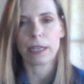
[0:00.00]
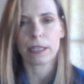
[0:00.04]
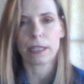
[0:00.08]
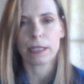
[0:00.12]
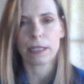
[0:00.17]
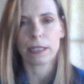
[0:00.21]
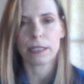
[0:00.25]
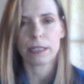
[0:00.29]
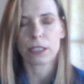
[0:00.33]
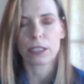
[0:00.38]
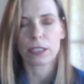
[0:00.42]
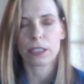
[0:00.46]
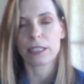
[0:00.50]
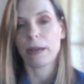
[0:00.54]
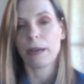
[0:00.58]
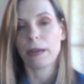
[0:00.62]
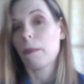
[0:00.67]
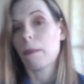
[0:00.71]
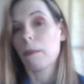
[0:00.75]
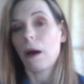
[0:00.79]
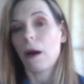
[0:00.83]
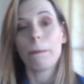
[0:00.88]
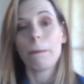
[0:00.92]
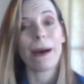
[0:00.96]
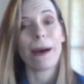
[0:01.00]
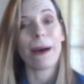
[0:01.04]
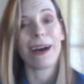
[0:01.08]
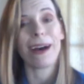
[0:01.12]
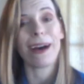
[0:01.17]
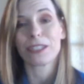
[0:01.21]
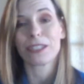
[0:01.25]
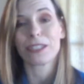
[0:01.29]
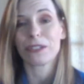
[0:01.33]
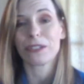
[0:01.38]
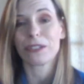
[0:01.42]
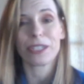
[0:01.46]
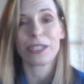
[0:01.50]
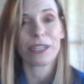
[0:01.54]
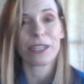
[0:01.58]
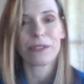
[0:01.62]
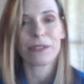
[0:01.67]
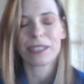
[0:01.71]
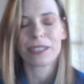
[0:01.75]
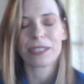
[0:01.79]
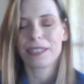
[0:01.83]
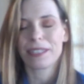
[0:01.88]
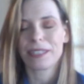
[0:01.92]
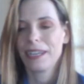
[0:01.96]
and it's a mom and pop studio.
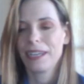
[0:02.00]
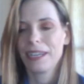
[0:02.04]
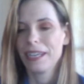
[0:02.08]
It's